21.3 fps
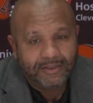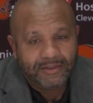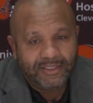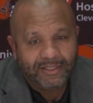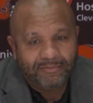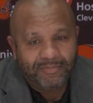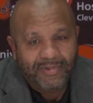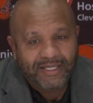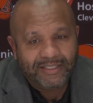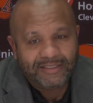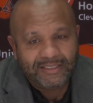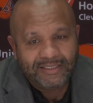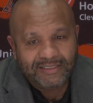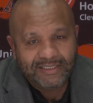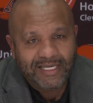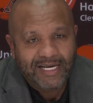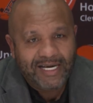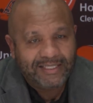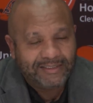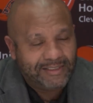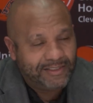to make these
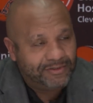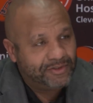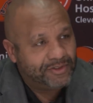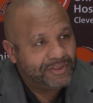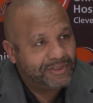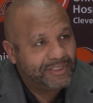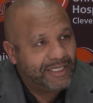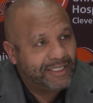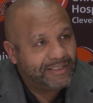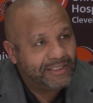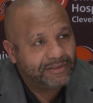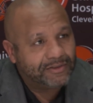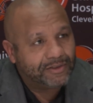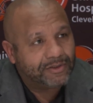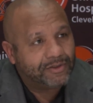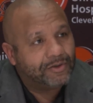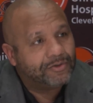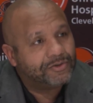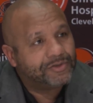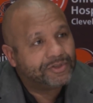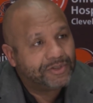guys understand that the
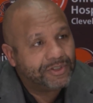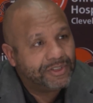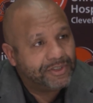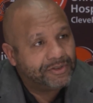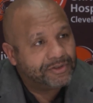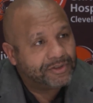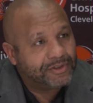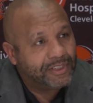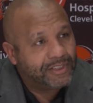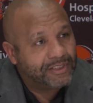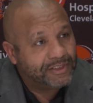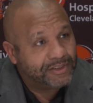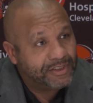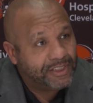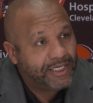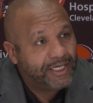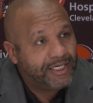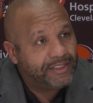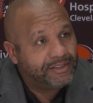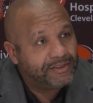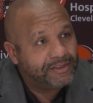culture here is going to
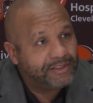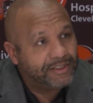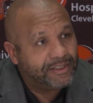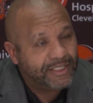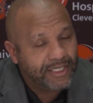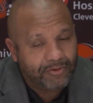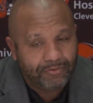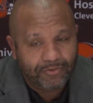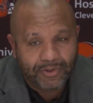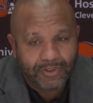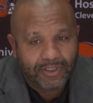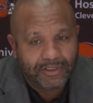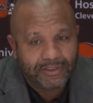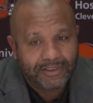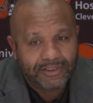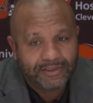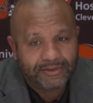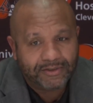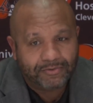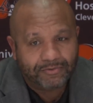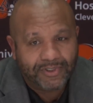change and that we're going to
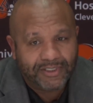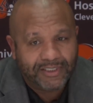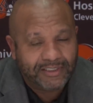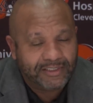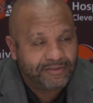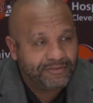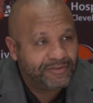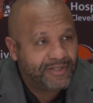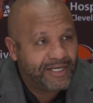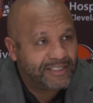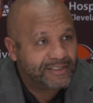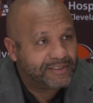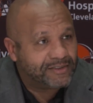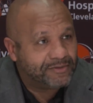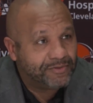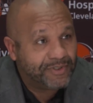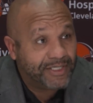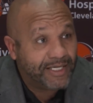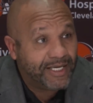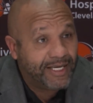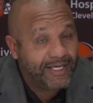get to winning as fast as
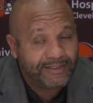we can.